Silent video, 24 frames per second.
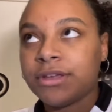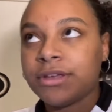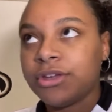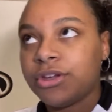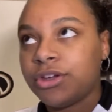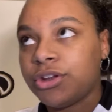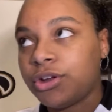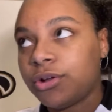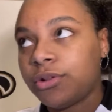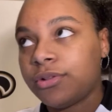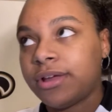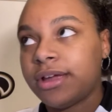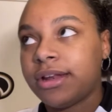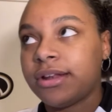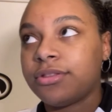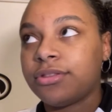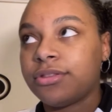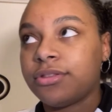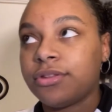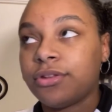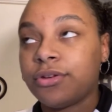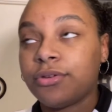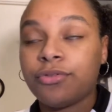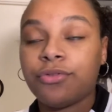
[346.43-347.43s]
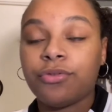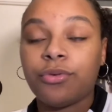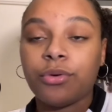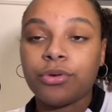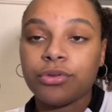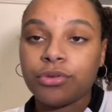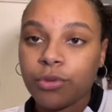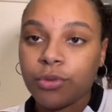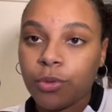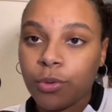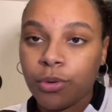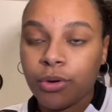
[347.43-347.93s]
late in the
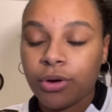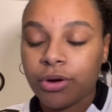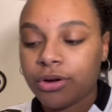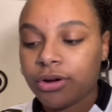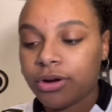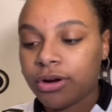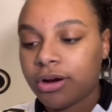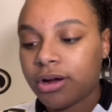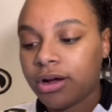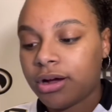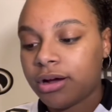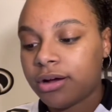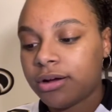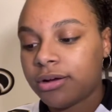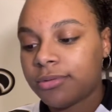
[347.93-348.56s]
fourth quarter,